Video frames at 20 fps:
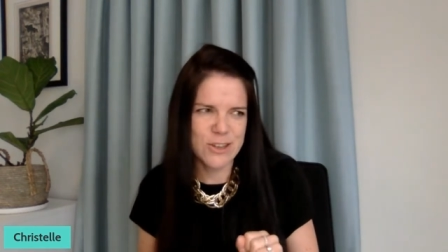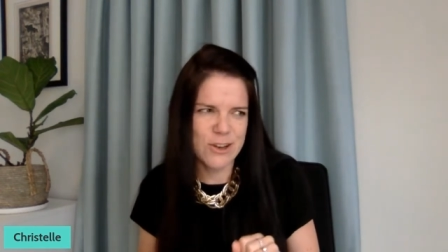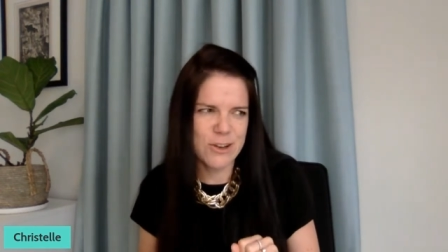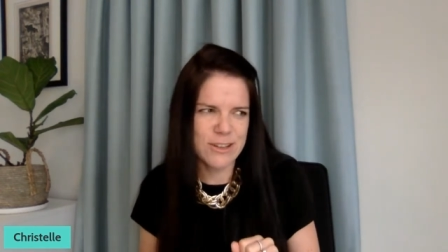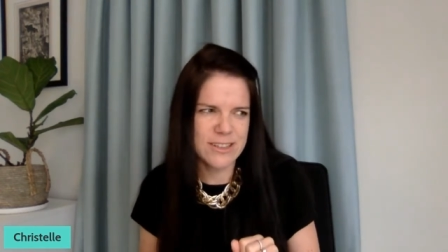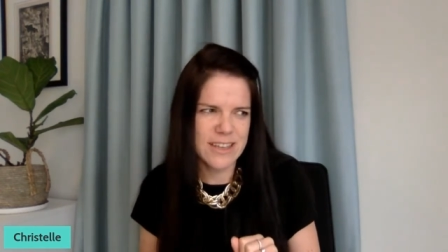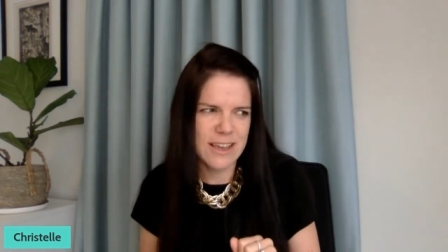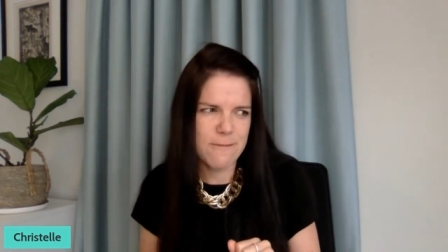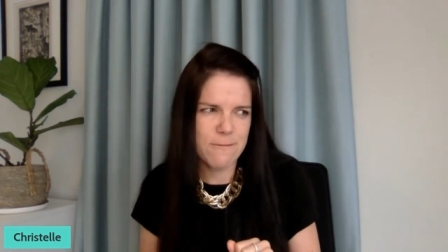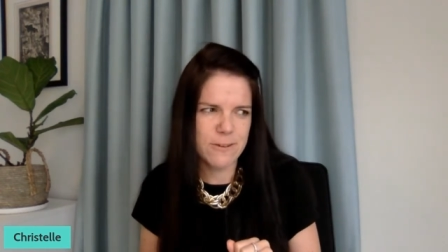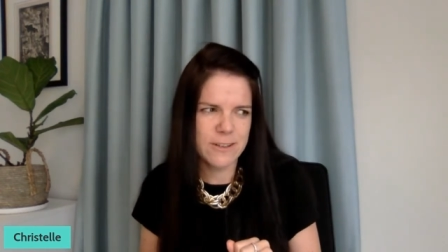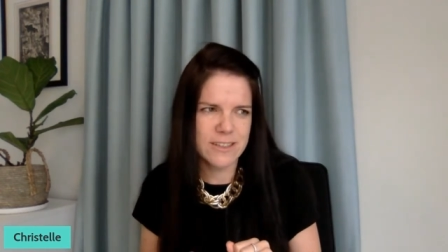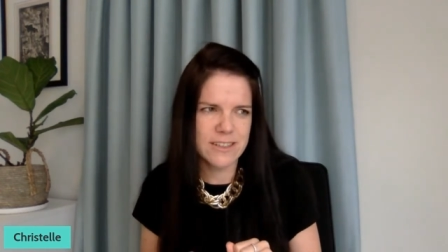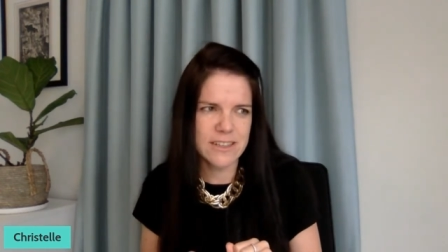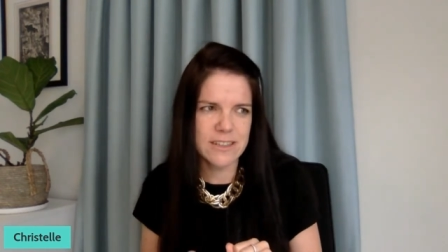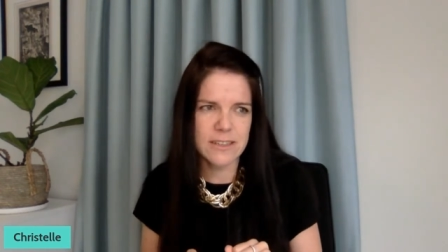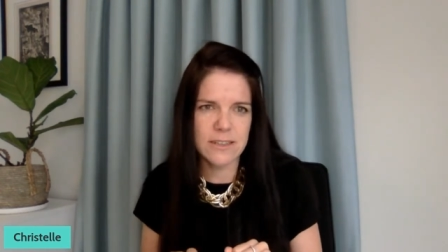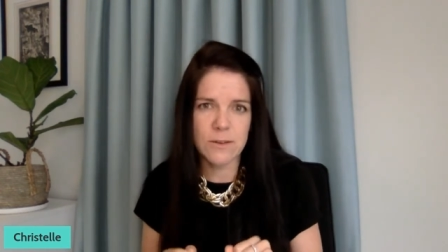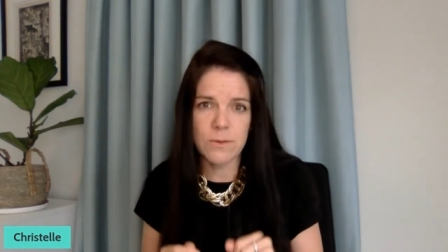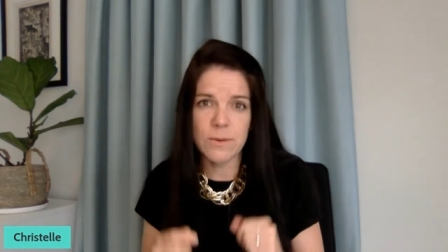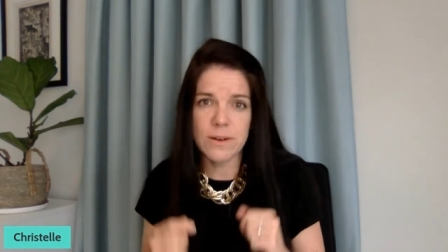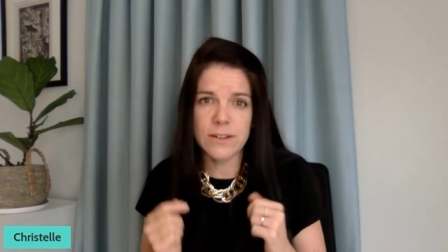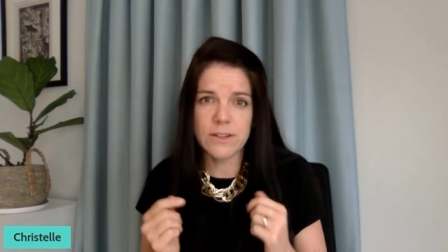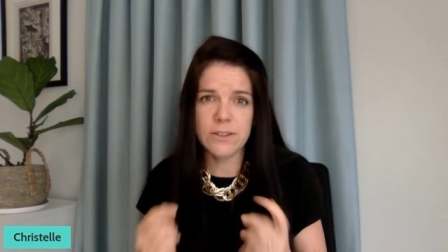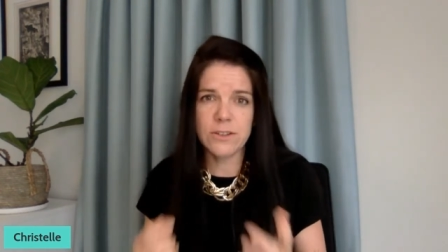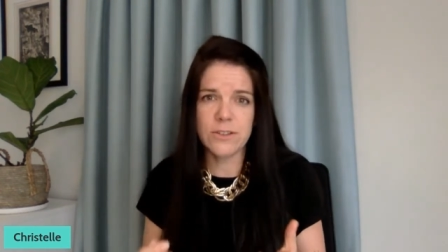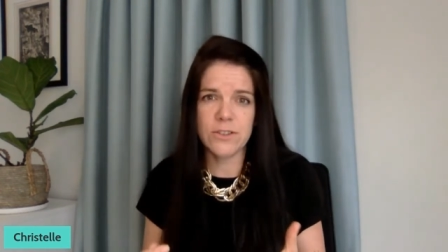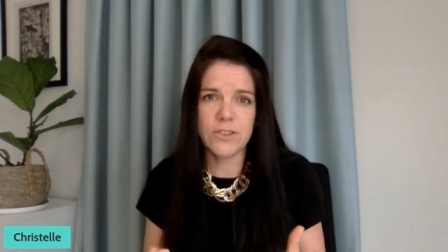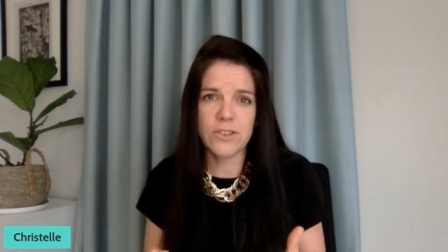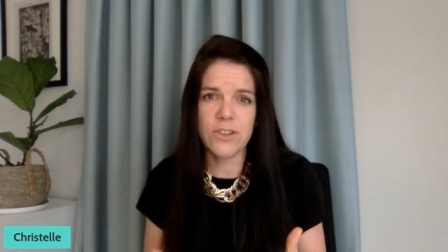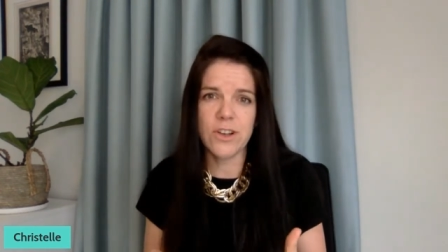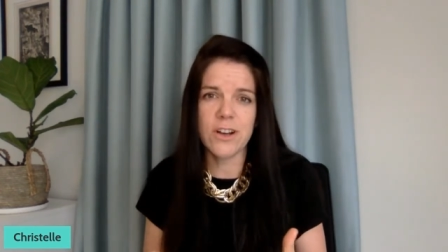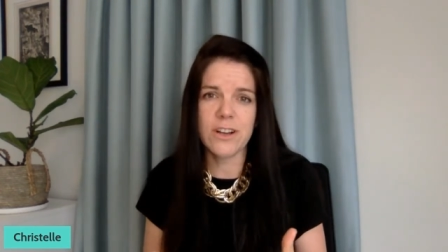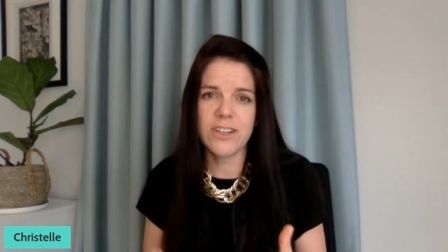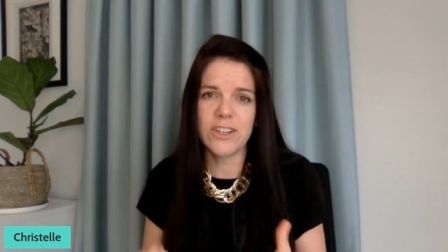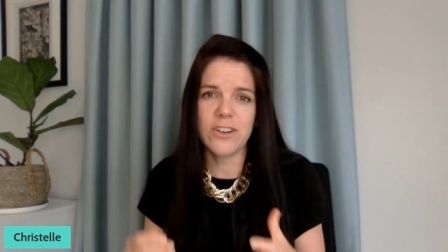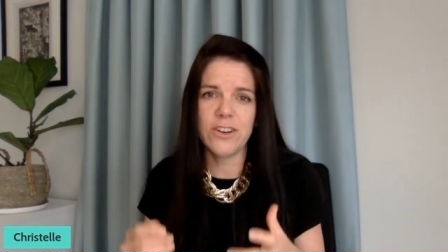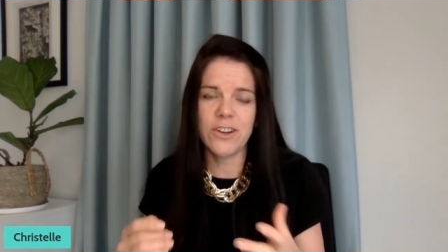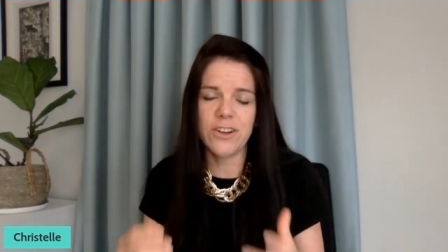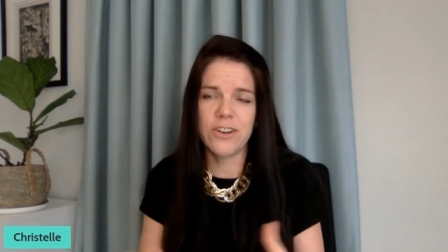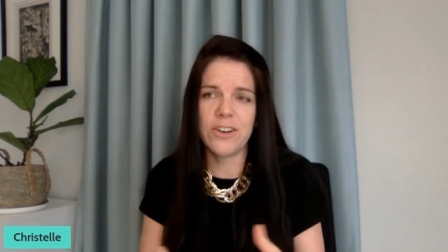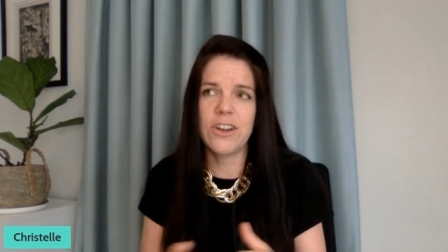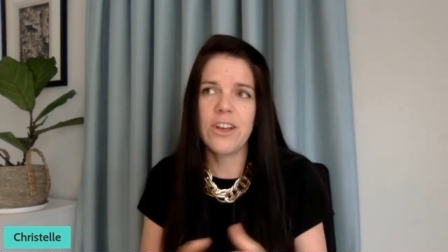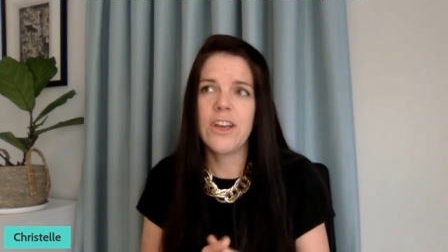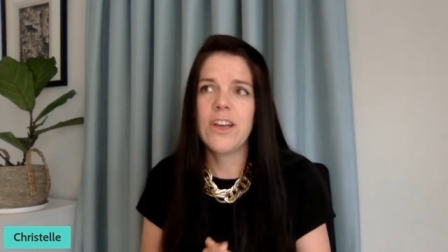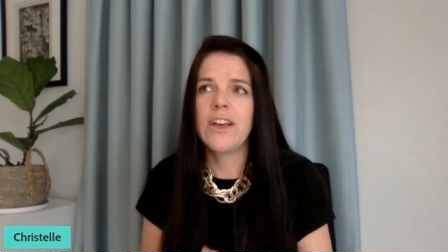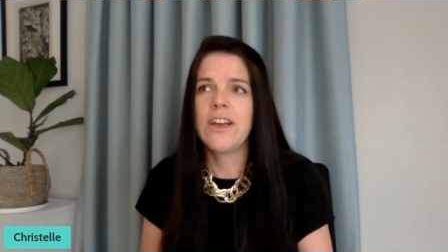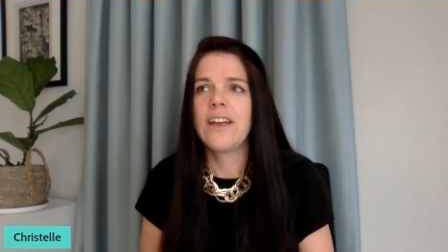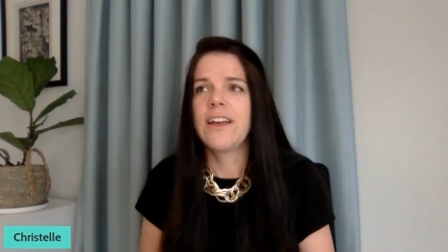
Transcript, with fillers: So say, for instance, you wanted to start your own